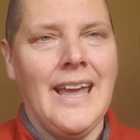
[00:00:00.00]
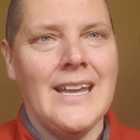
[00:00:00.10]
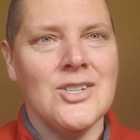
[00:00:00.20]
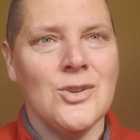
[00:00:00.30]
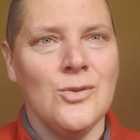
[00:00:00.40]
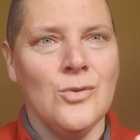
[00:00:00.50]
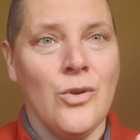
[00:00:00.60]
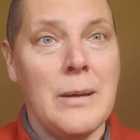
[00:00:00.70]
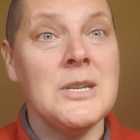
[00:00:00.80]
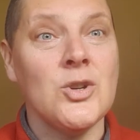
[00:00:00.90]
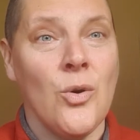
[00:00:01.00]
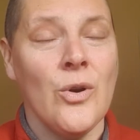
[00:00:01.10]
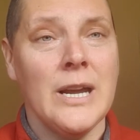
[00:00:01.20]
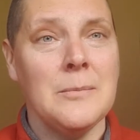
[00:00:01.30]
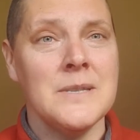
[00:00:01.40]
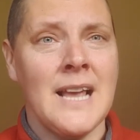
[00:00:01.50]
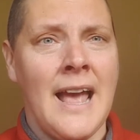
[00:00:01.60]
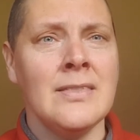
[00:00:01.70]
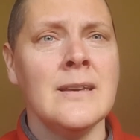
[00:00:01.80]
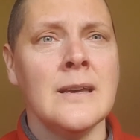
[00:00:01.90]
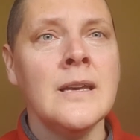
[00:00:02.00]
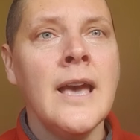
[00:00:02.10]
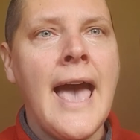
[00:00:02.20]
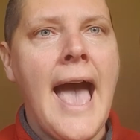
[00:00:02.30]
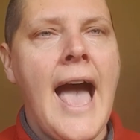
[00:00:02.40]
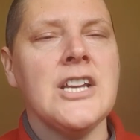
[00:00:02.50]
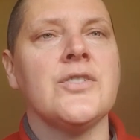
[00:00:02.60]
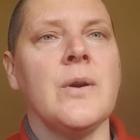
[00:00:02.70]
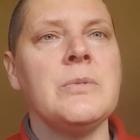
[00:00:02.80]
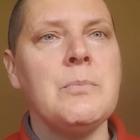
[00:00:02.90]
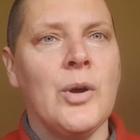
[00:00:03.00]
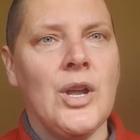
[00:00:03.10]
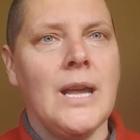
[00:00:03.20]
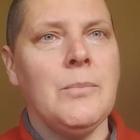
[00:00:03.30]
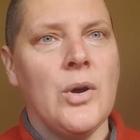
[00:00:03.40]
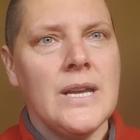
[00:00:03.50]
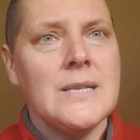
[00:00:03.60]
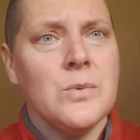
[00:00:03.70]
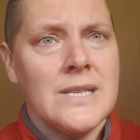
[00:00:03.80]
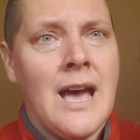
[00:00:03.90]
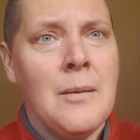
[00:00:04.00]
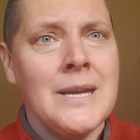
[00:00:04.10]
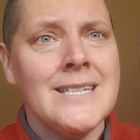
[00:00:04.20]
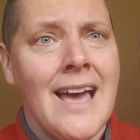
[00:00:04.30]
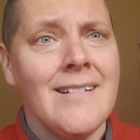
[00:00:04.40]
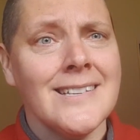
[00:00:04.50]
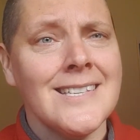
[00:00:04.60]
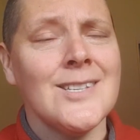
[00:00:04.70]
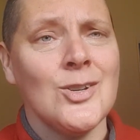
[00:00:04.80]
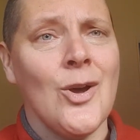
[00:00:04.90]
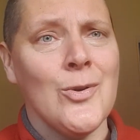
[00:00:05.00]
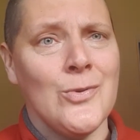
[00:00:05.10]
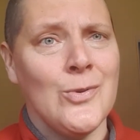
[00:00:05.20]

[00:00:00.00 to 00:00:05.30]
crematoriums, and the ash from the burning bodies was coming down as snow.